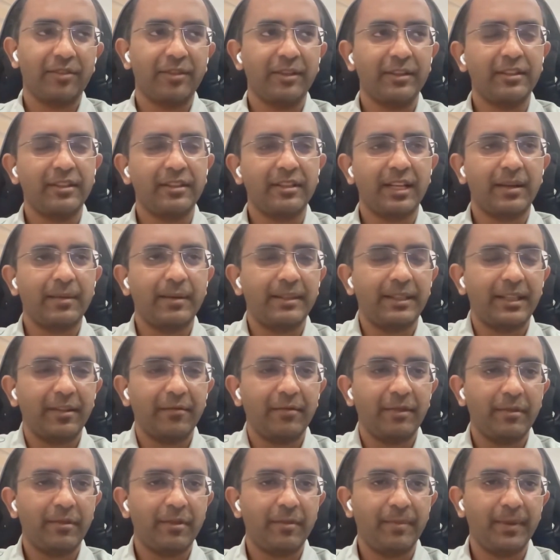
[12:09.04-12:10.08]
So at the time, I
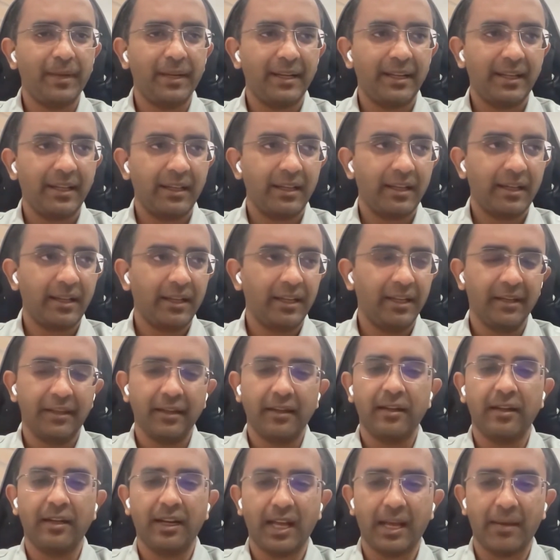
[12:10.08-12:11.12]
think we were building an
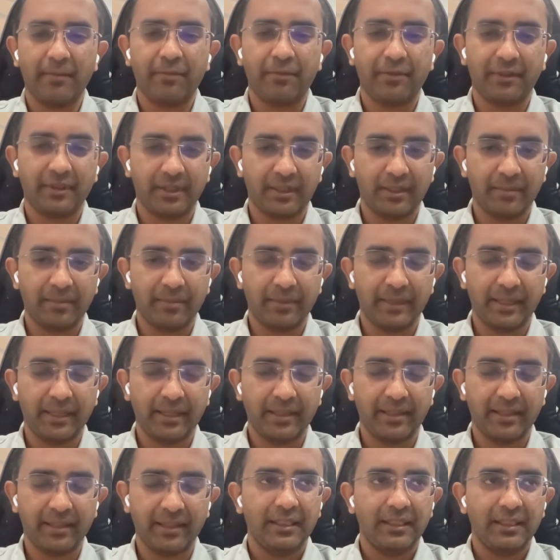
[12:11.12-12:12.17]
internal app for the company.